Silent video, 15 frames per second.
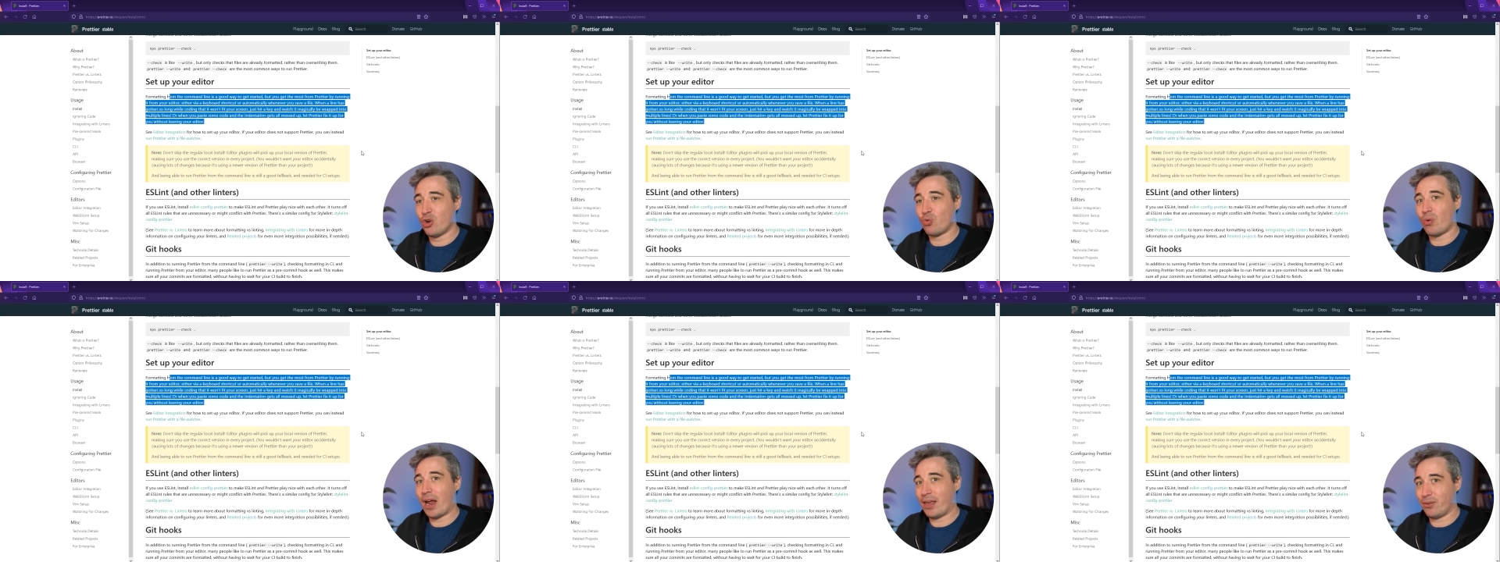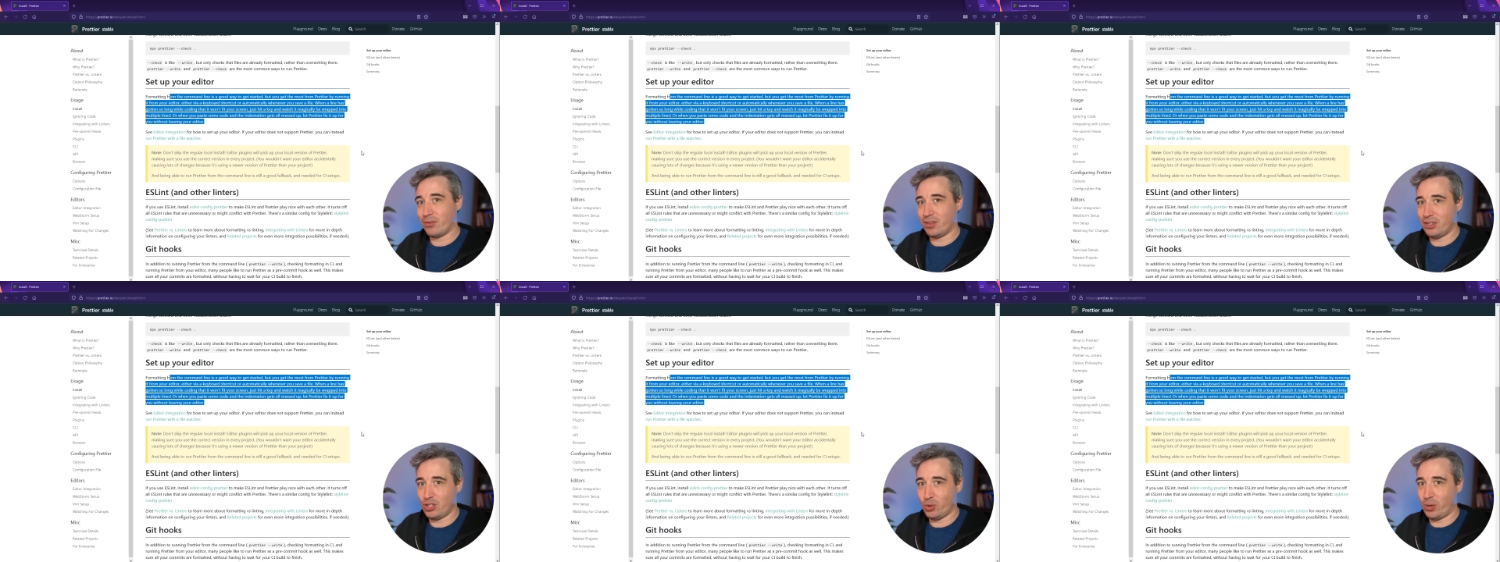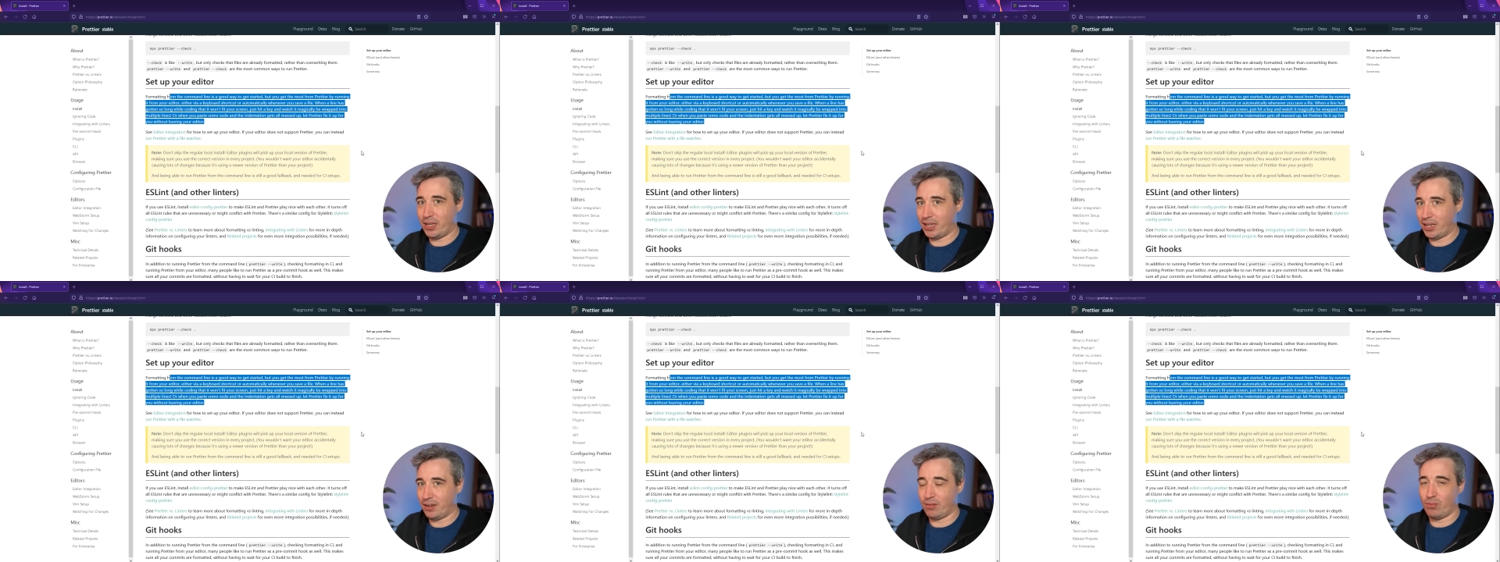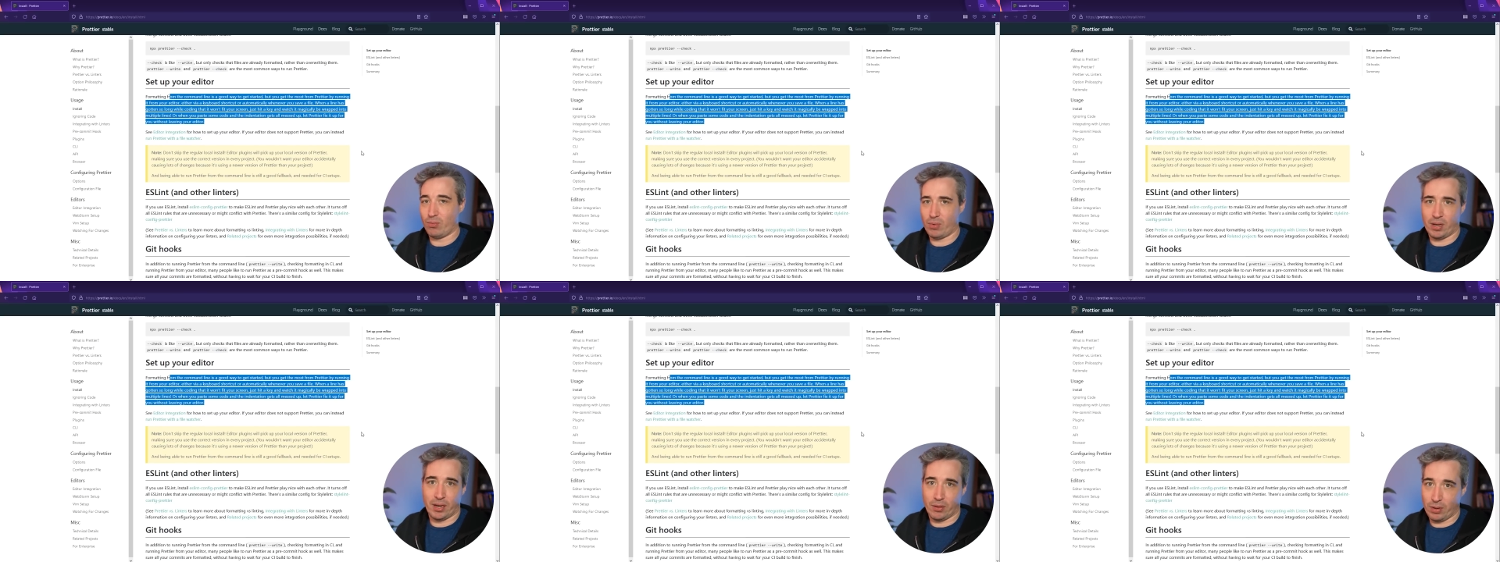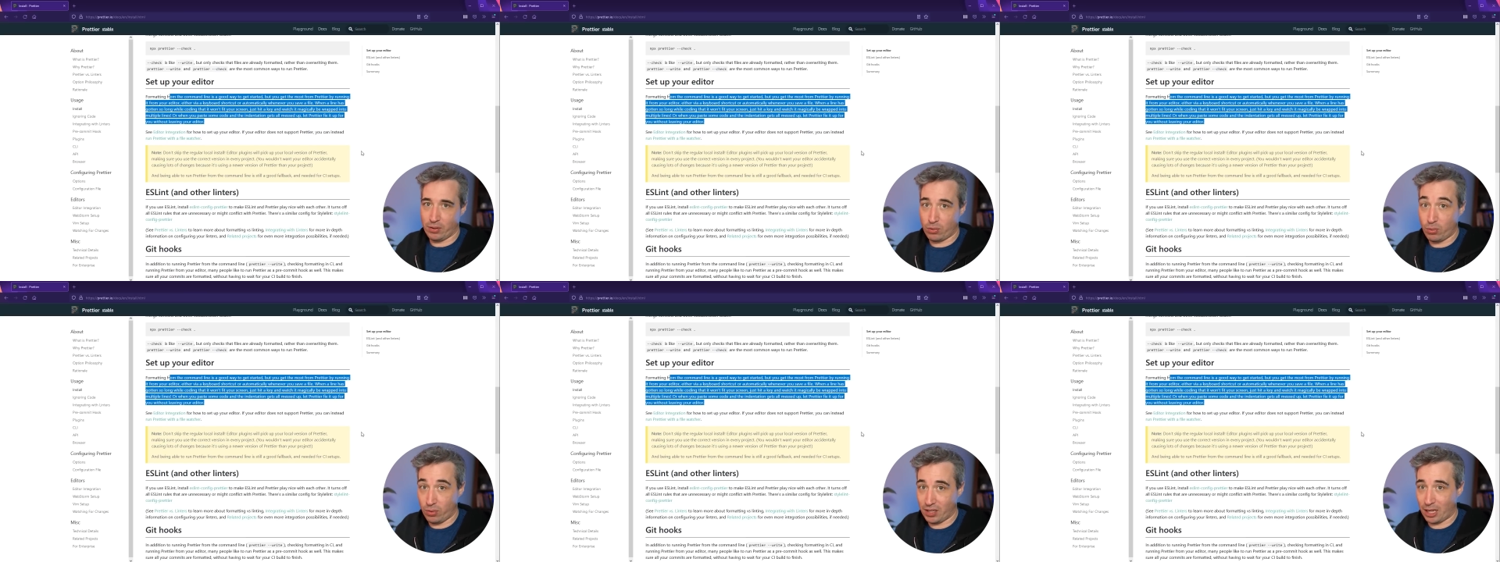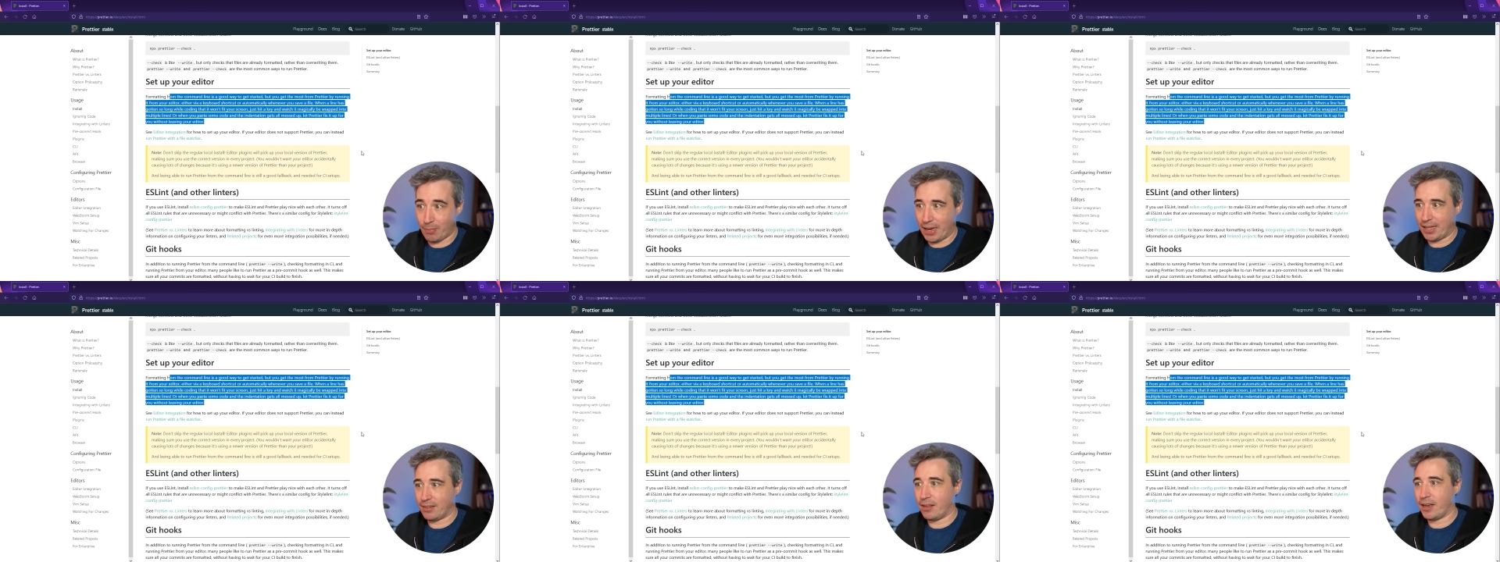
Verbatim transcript: rather than doing it uh, through the command